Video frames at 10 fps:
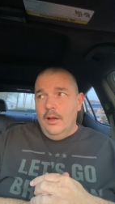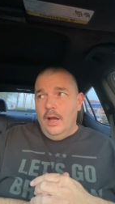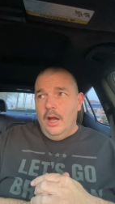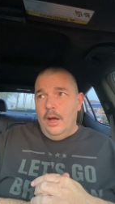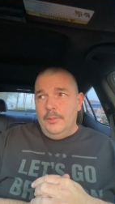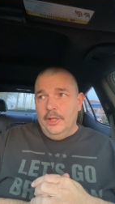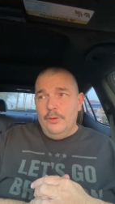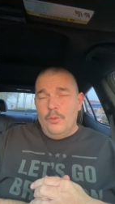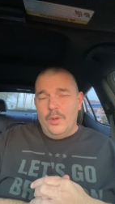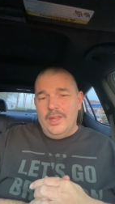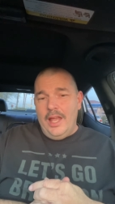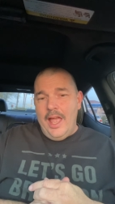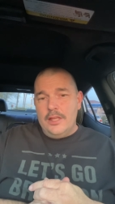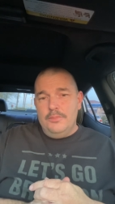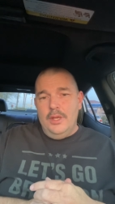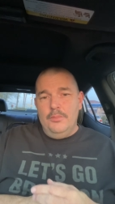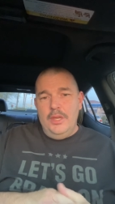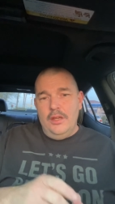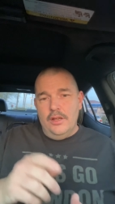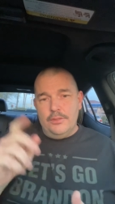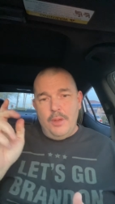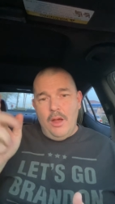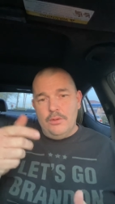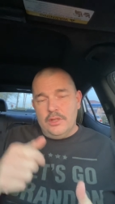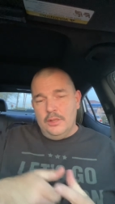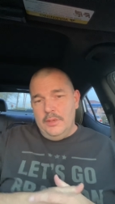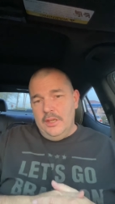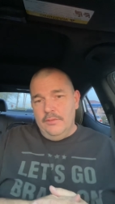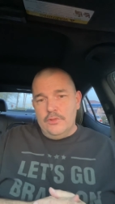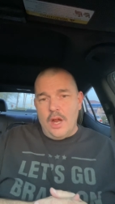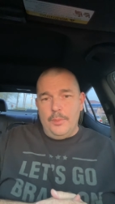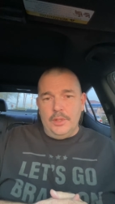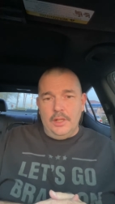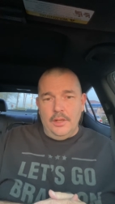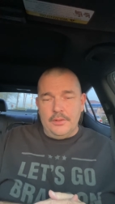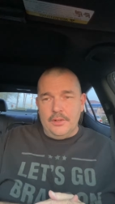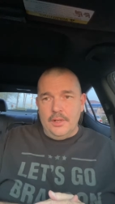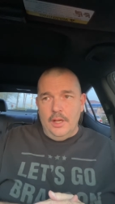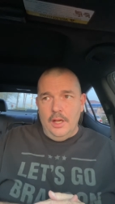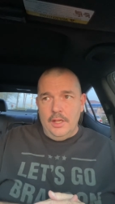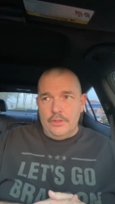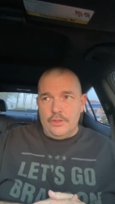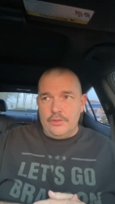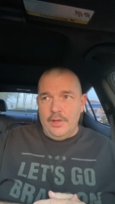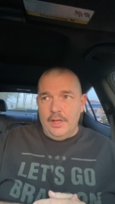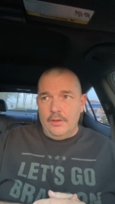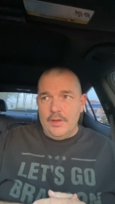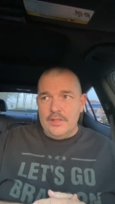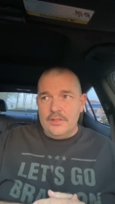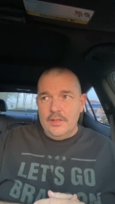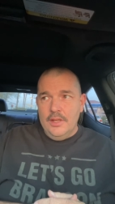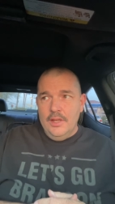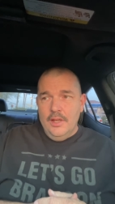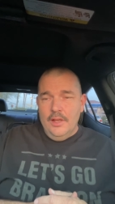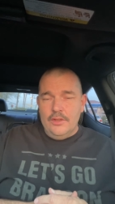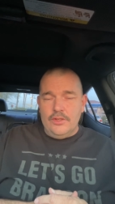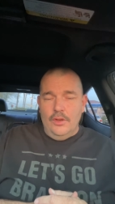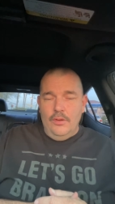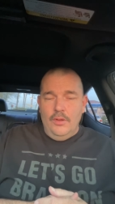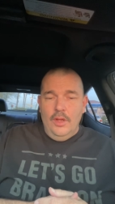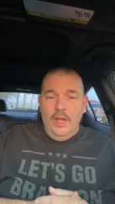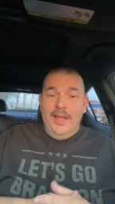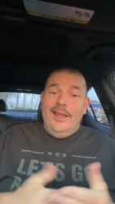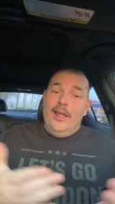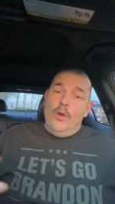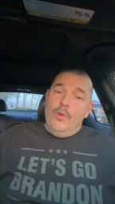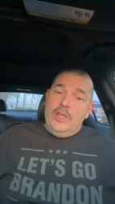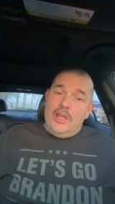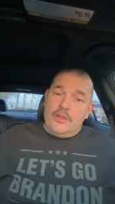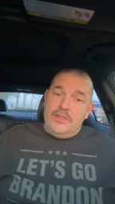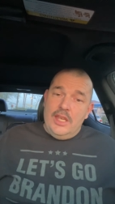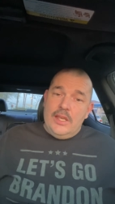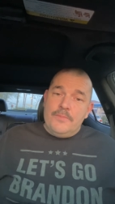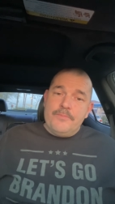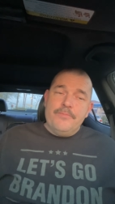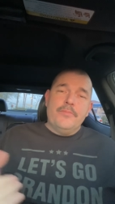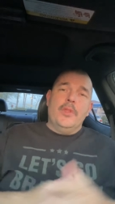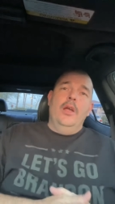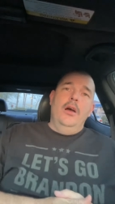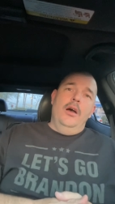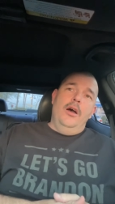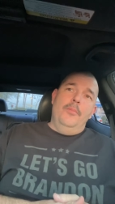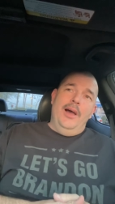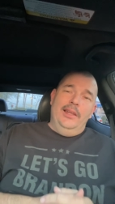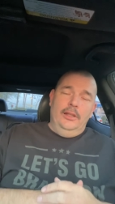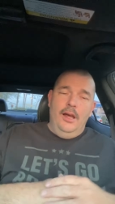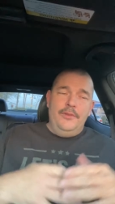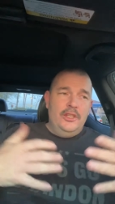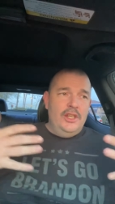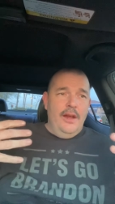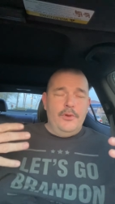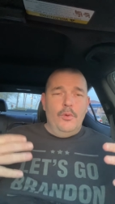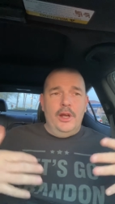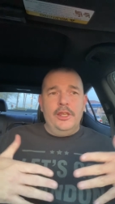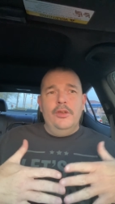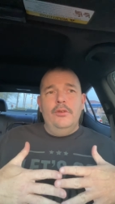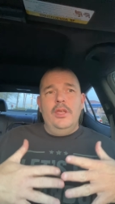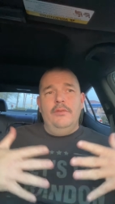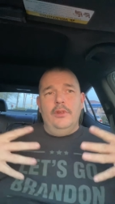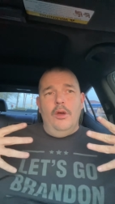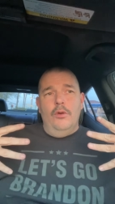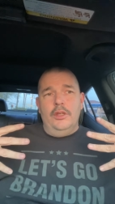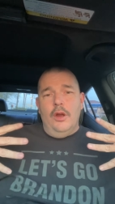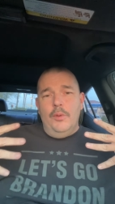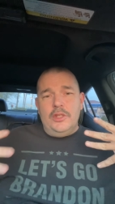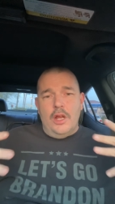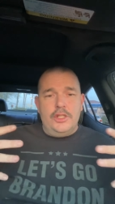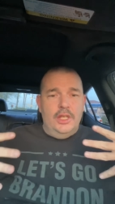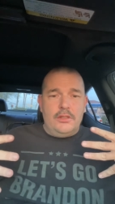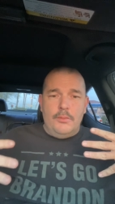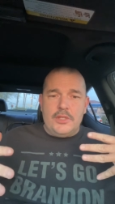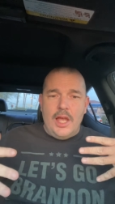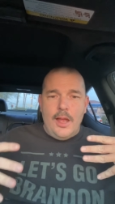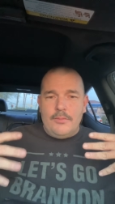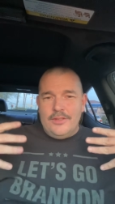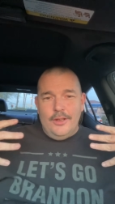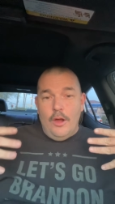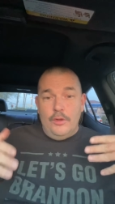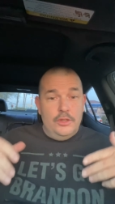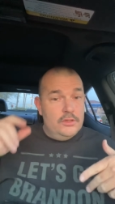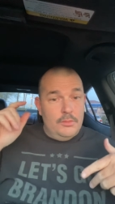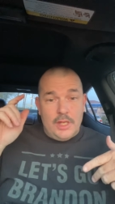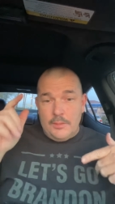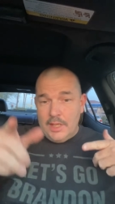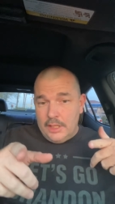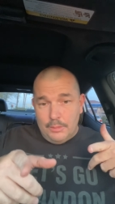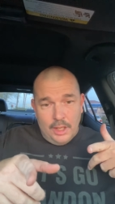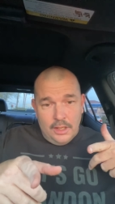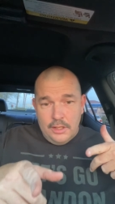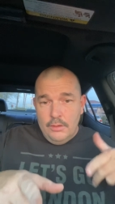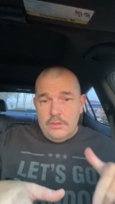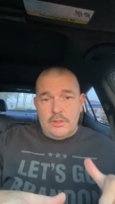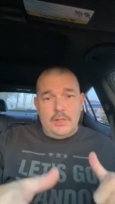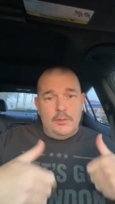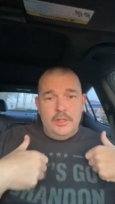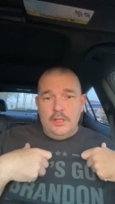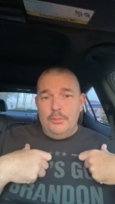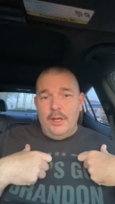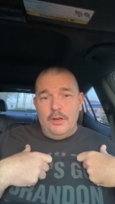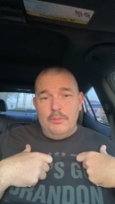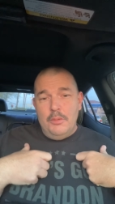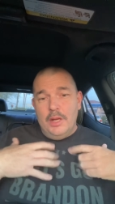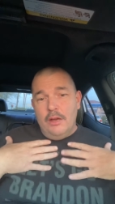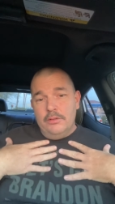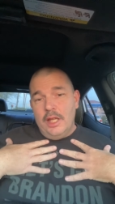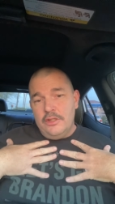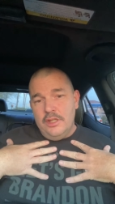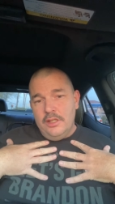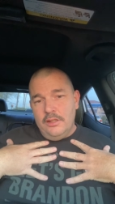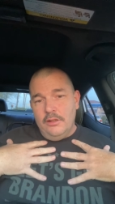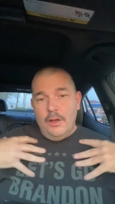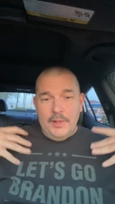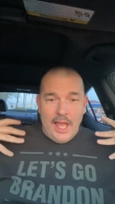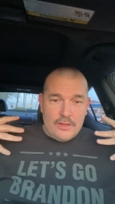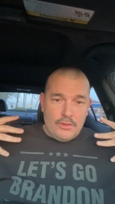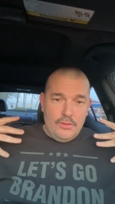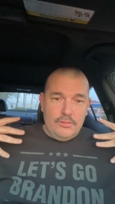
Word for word: um, a little more than it has been because Powell is going to be dropping another uh, interest rate increase. So we shall see. Um, I love each and every one of you, even though, you know, we talk shit sometimes, you know, sometimes I get the better of you, sometimes you get the better of me, but I own that shit. You know, I'm an asshole,